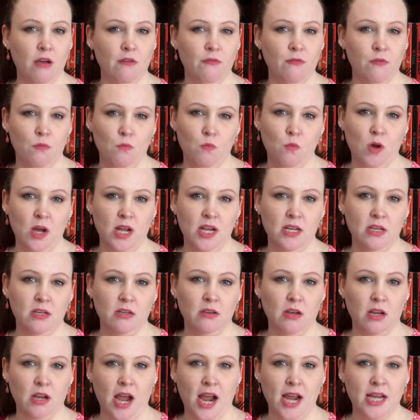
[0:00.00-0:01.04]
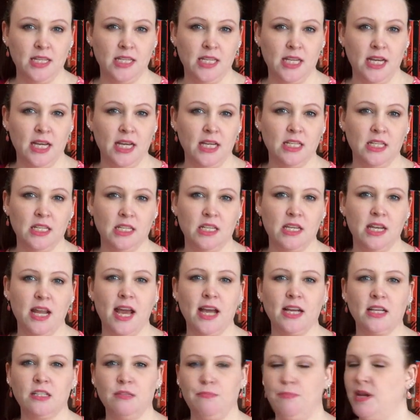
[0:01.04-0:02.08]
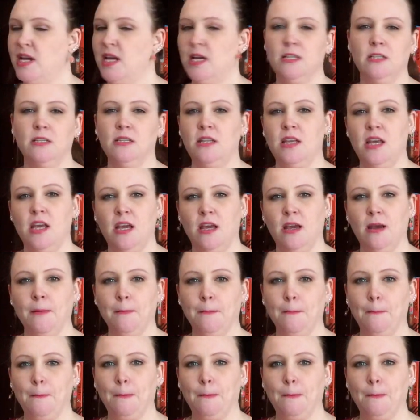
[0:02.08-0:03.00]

from one idea to the next because the